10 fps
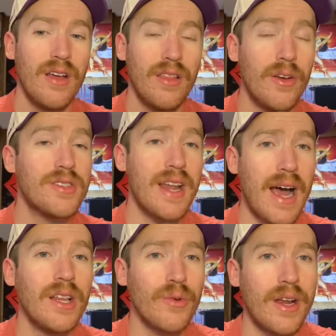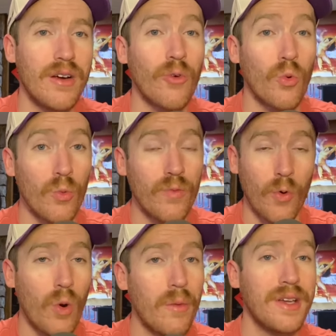there's an alley right here for
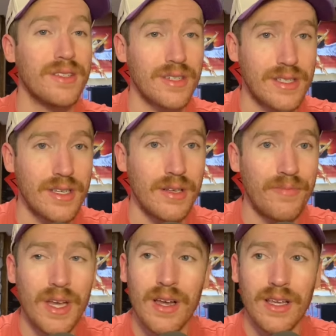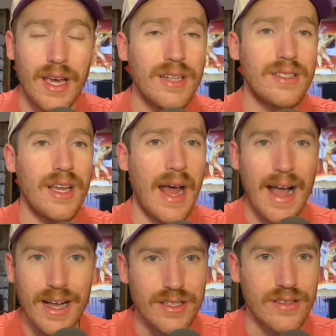where we can succeed. Kansas State
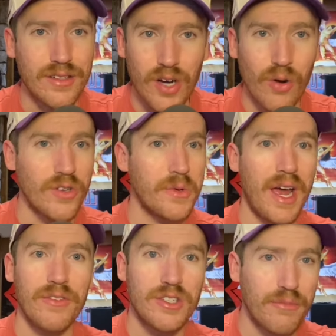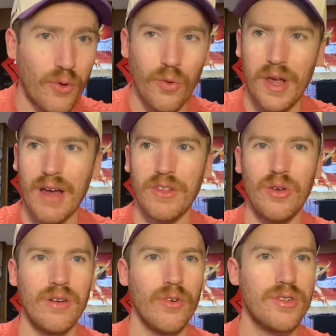has the donors. We have the support. We have the
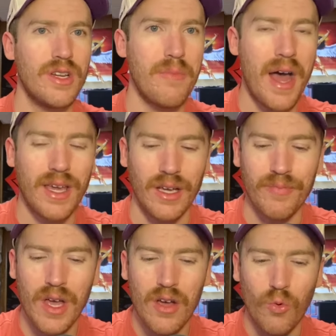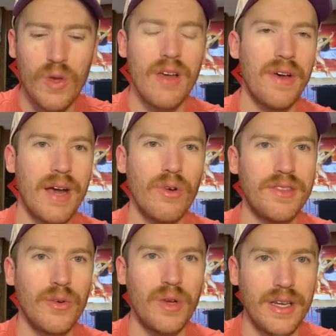university backing. We have
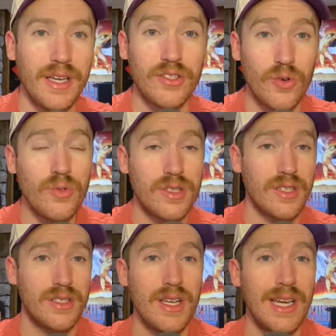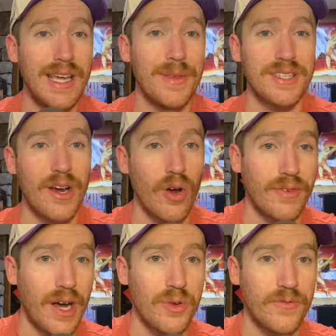everything we need to succeed in this era of
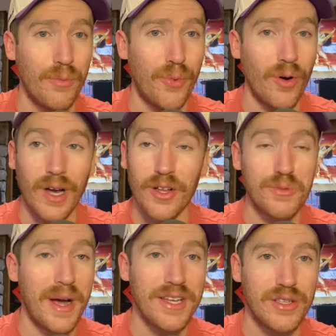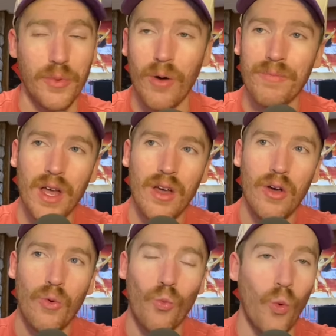college football, college basketball.
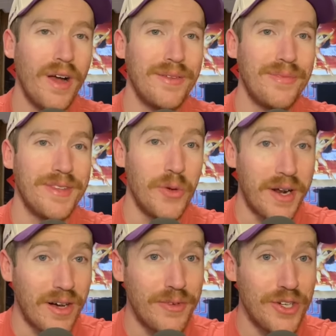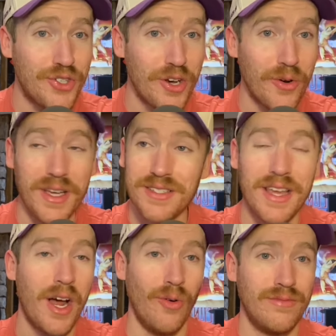What UNLV showed is they
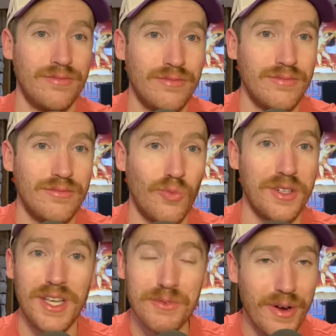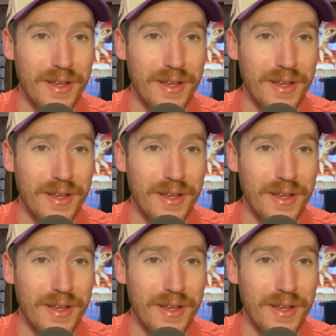don't. What teams around the